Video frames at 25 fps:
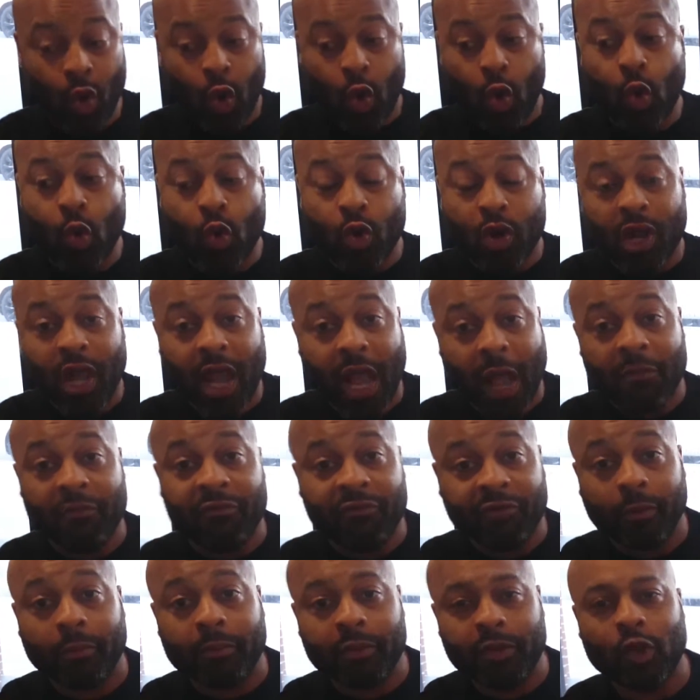who come
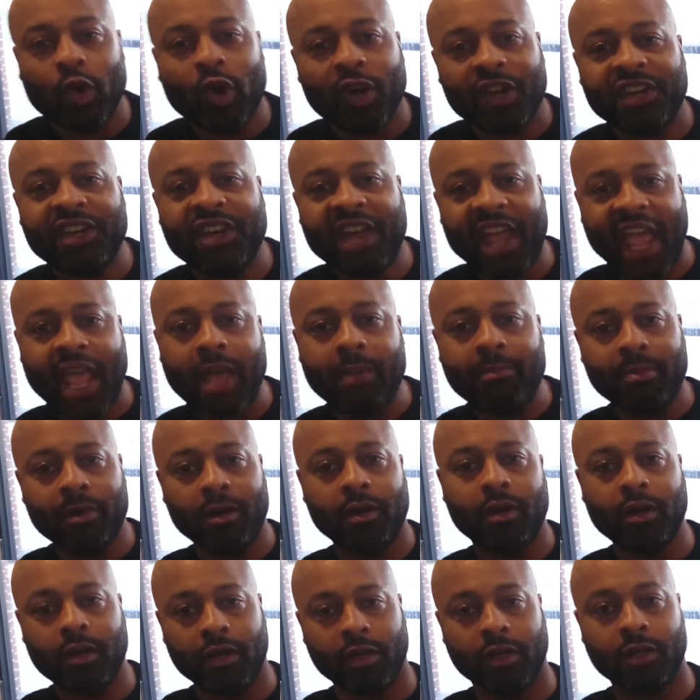from your
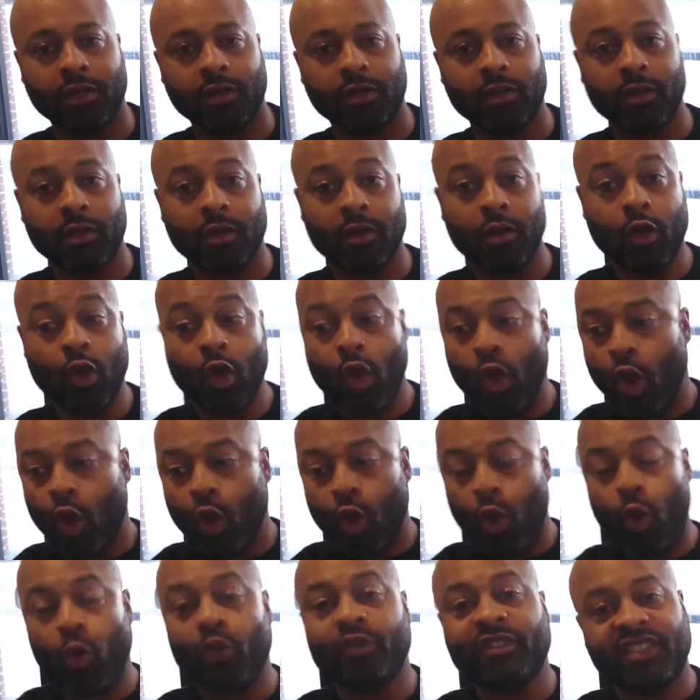neighborhood,
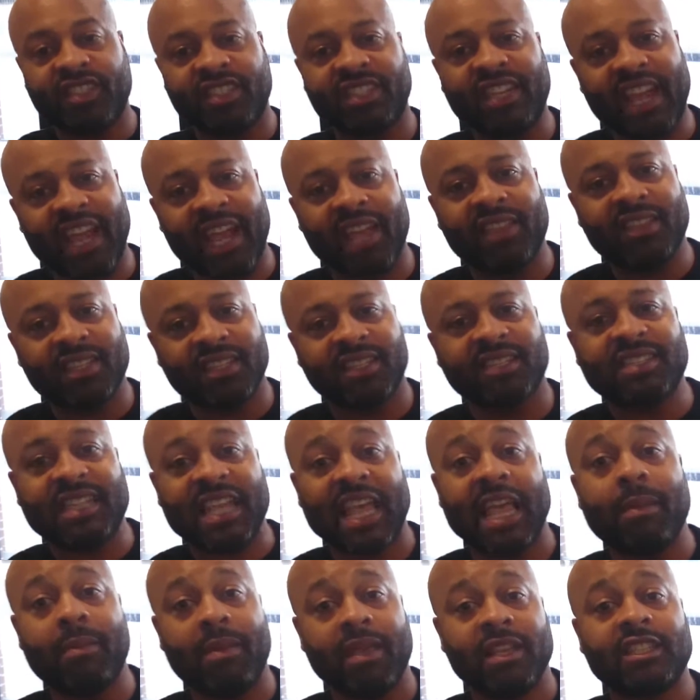who share the
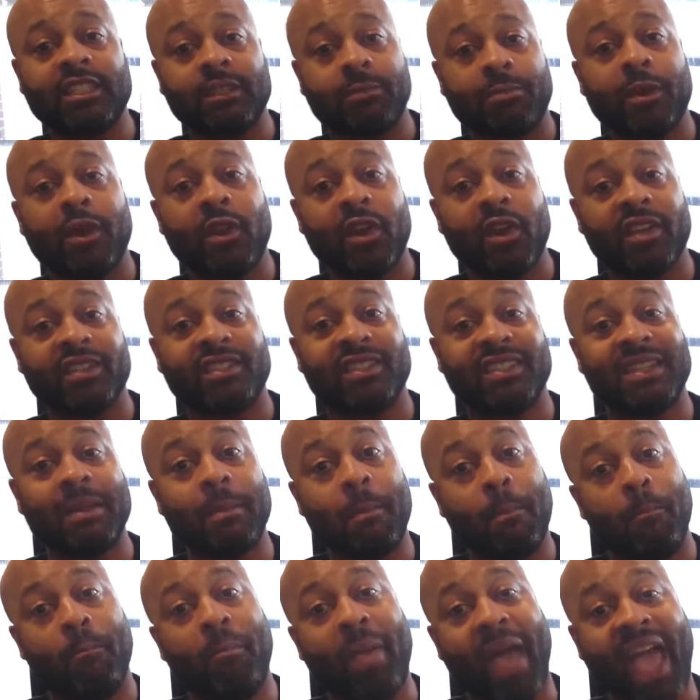same experiences and
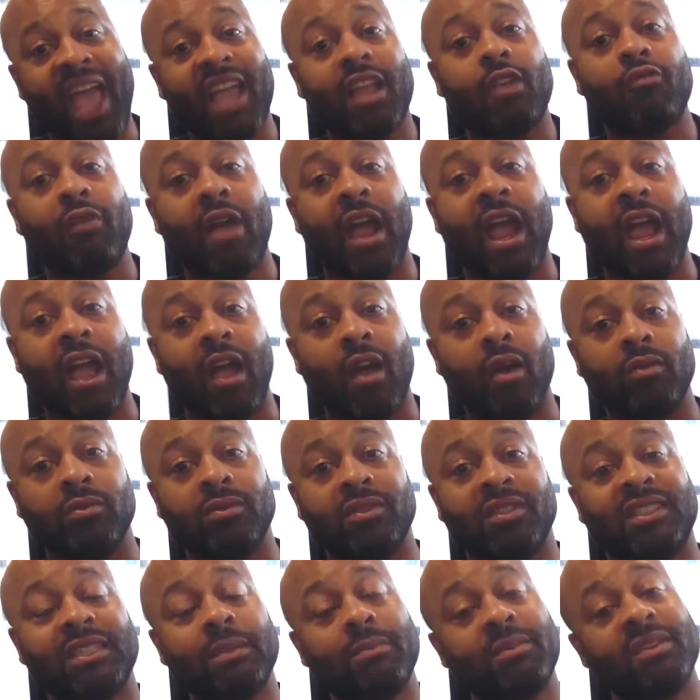backgrounds,
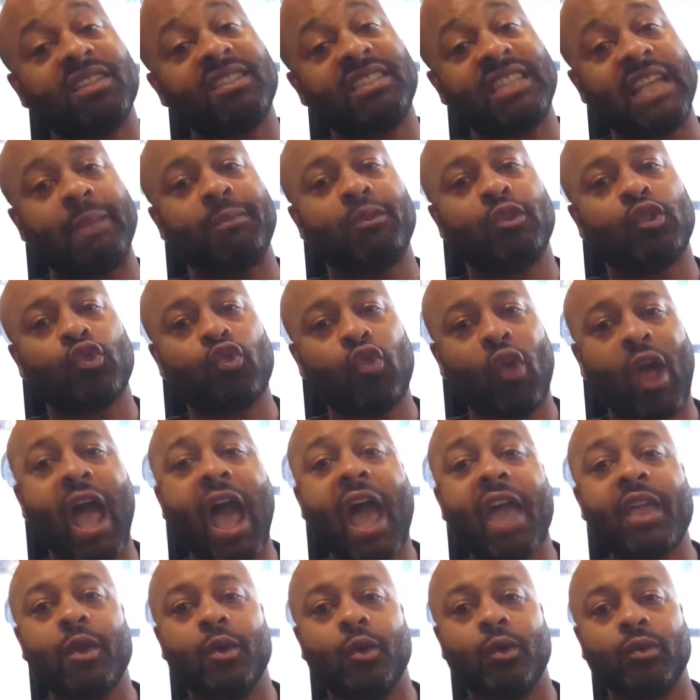some of the same
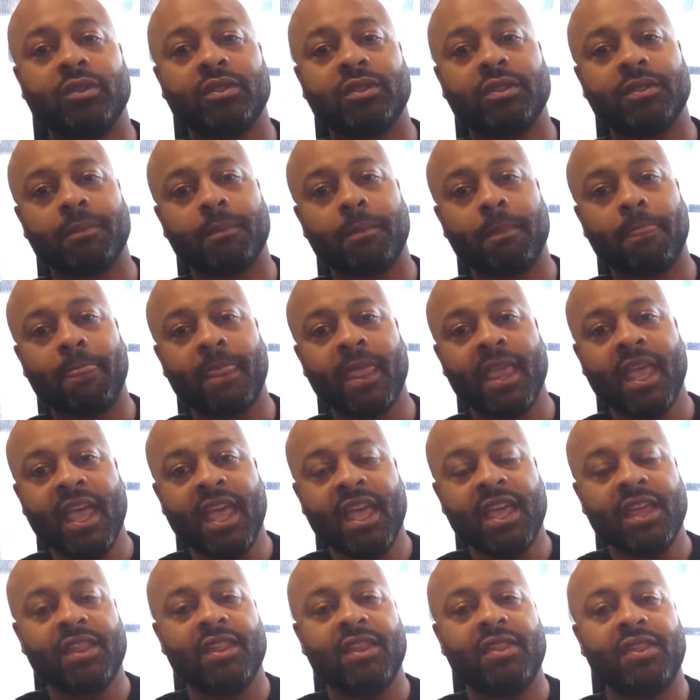trials,
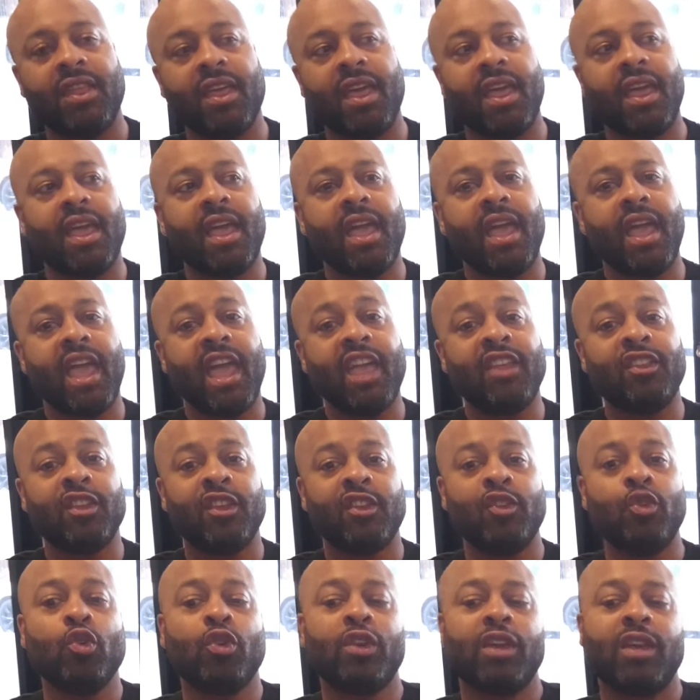and then
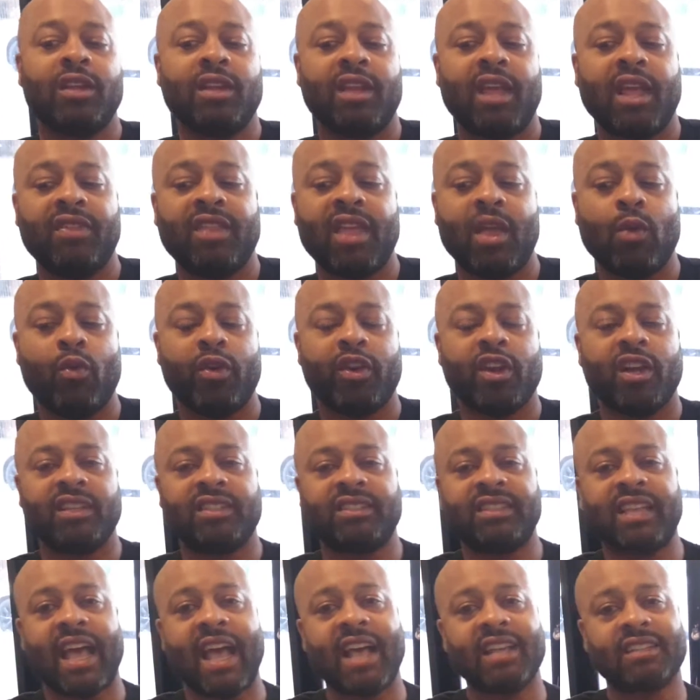and they want to
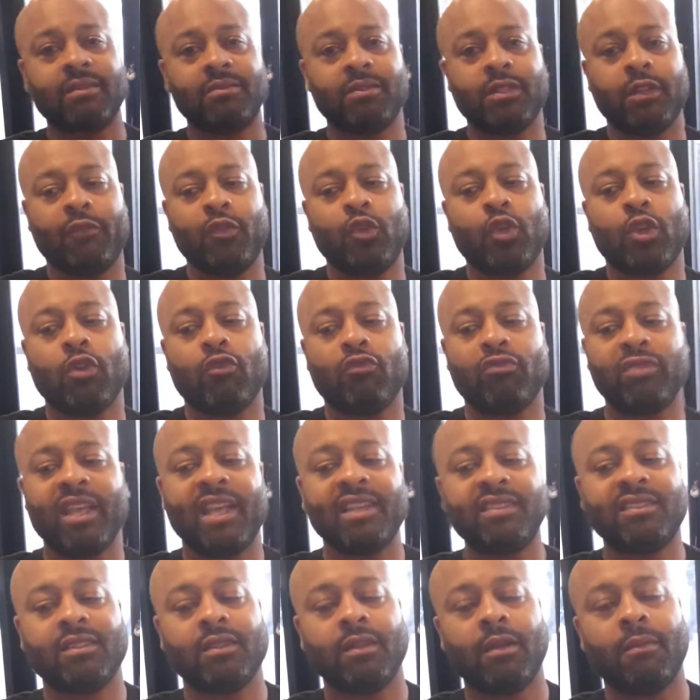attach themselves, you can relate
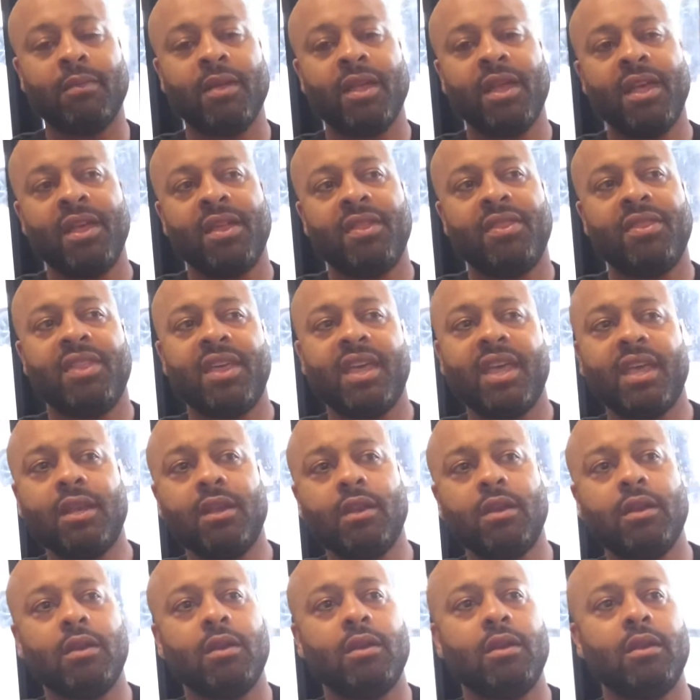to them, then
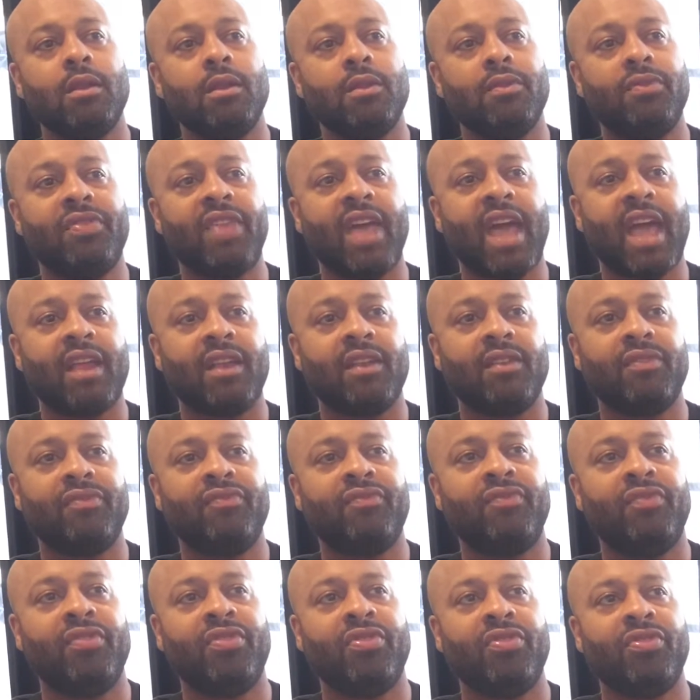
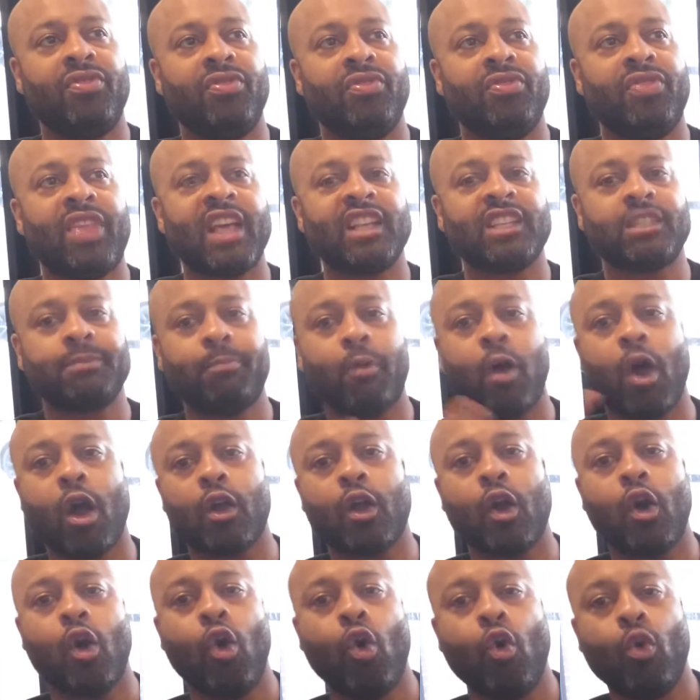that spark
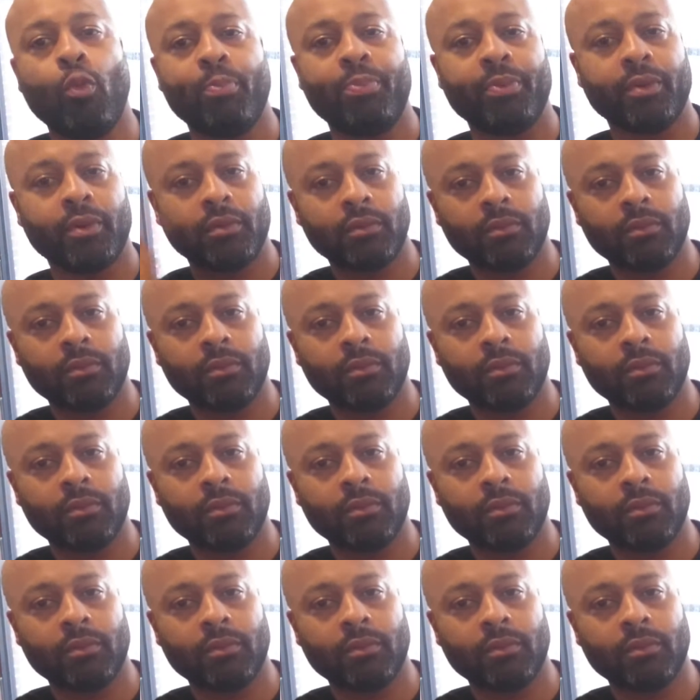of hope